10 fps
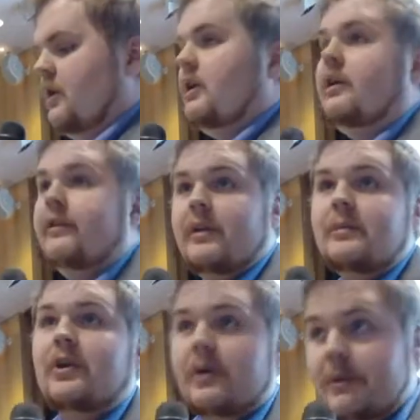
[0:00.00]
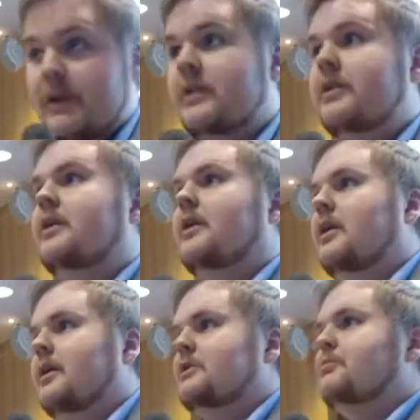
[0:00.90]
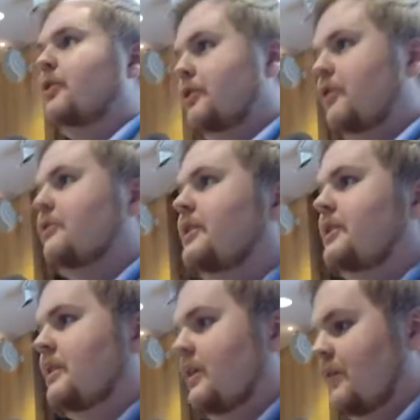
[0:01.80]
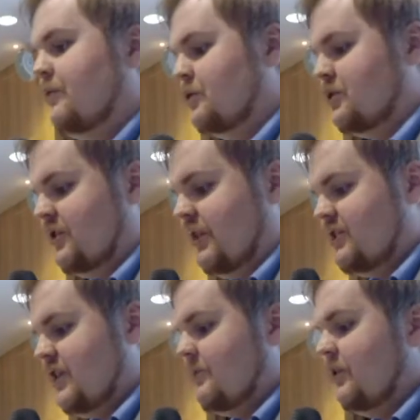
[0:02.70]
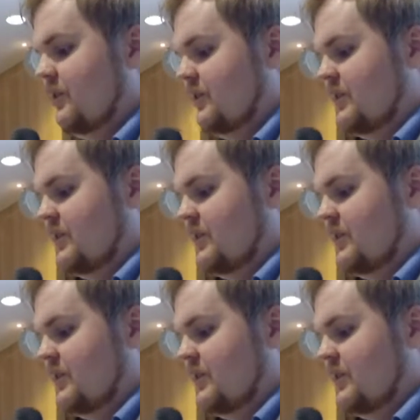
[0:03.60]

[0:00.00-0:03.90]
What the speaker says: A lot of them are being explored over in the future tech chamber,